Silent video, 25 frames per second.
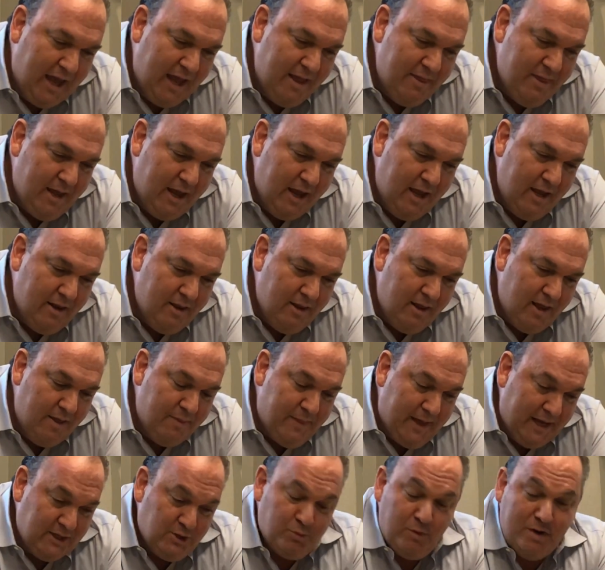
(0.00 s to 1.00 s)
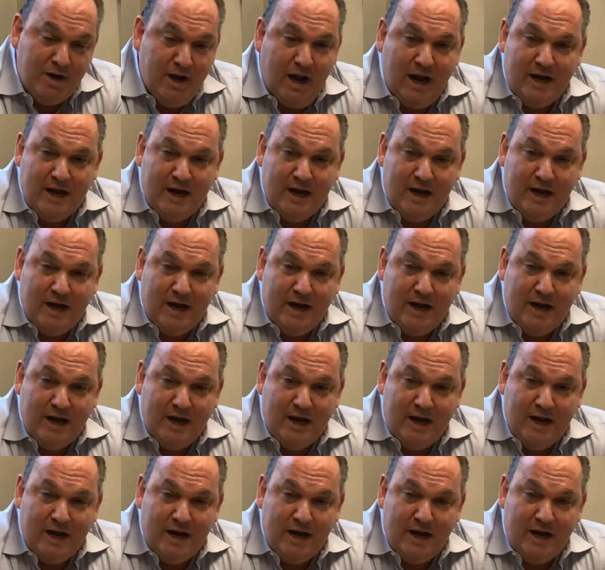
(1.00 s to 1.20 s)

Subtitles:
And that's what